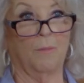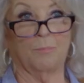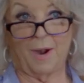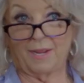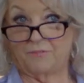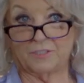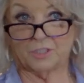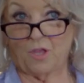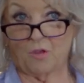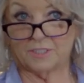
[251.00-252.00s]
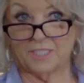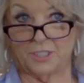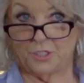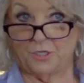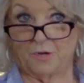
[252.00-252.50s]
a breakfast
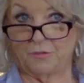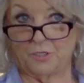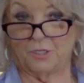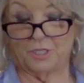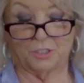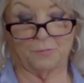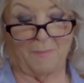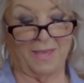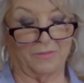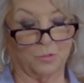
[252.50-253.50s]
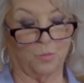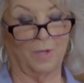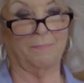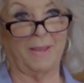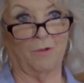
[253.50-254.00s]
sausage, you know, you, that you buy in those
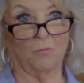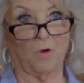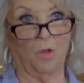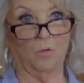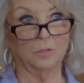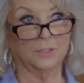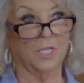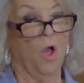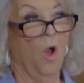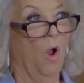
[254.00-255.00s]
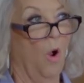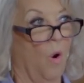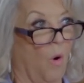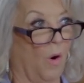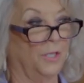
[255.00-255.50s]
one pound rolls. Mm -hmm.
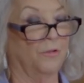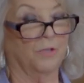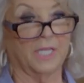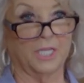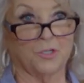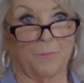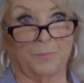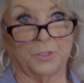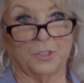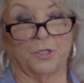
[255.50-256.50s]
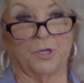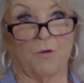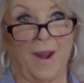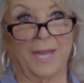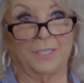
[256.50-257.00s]
Or you could get your butcher to
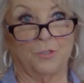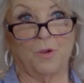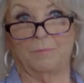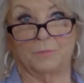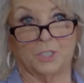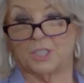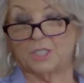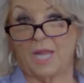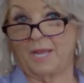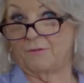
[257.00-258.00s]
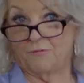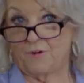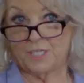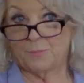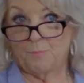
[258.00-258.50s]
grind you up just like
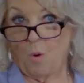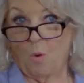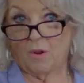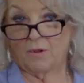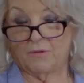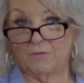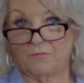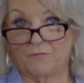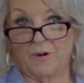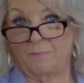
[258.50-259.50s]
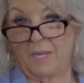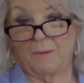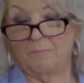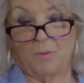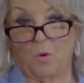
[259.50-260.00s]
fresh pork mm -hmm. from
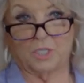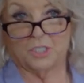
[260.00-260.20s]
their pork